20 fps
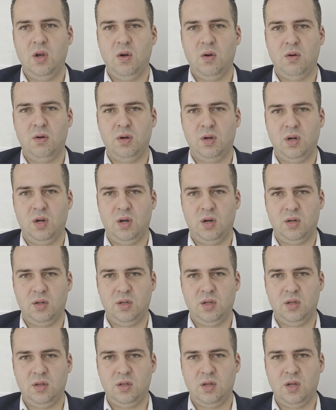or
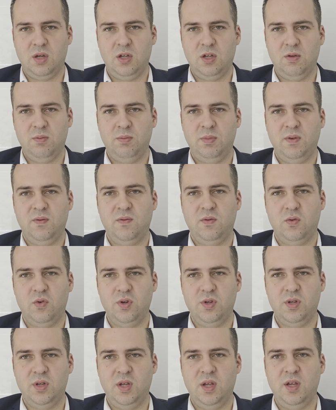heart attack
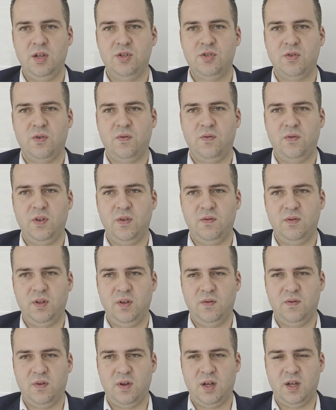before the age of
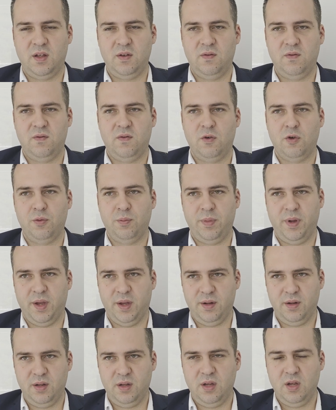55 for
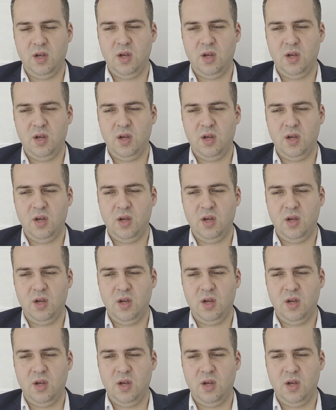men